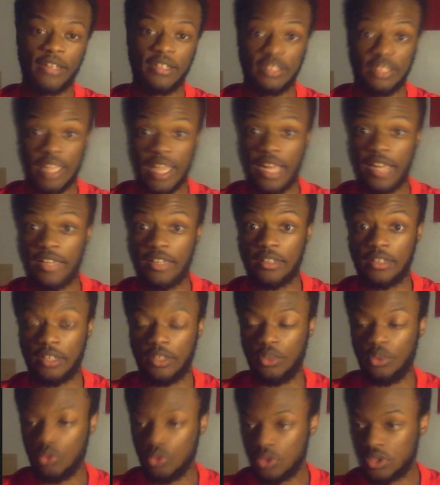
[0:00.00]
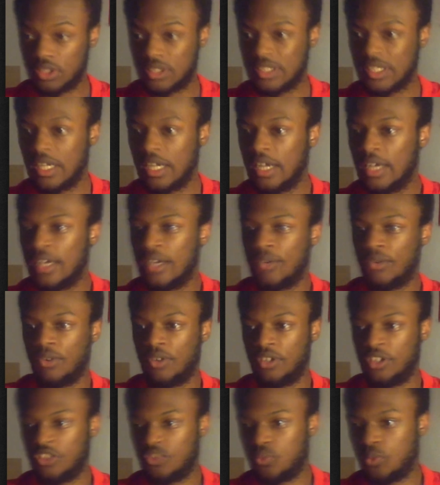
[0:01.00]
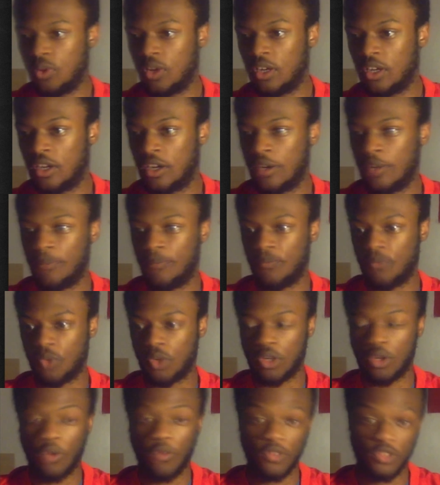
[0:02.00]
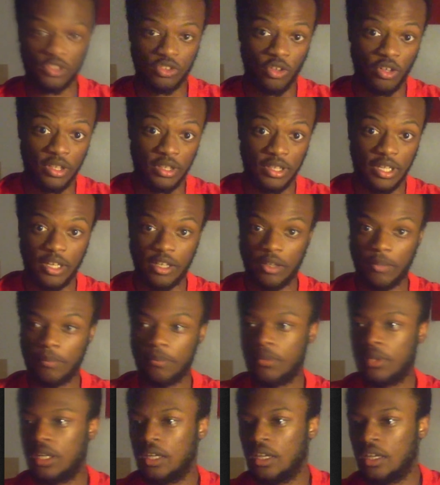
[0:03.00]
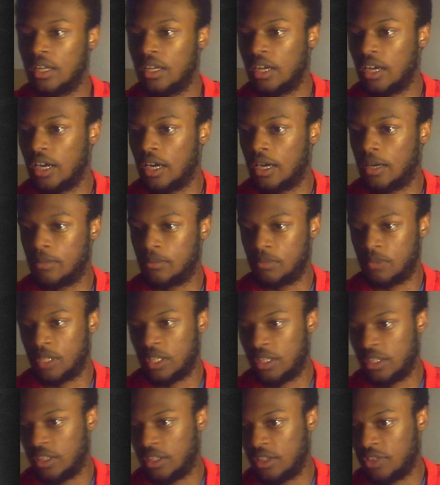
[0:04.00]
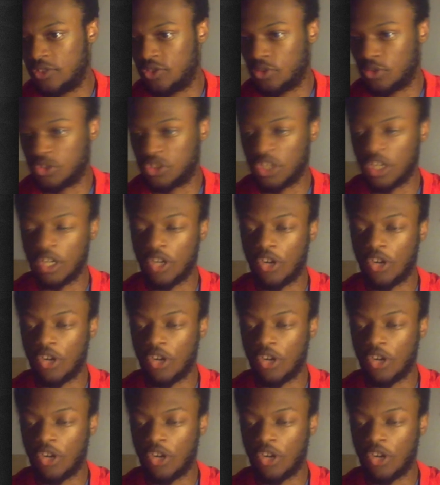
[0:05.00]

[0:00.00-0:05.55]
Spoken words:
to Canada and the Rouges. Where in this one, we're gonna go over the starting lineup. So John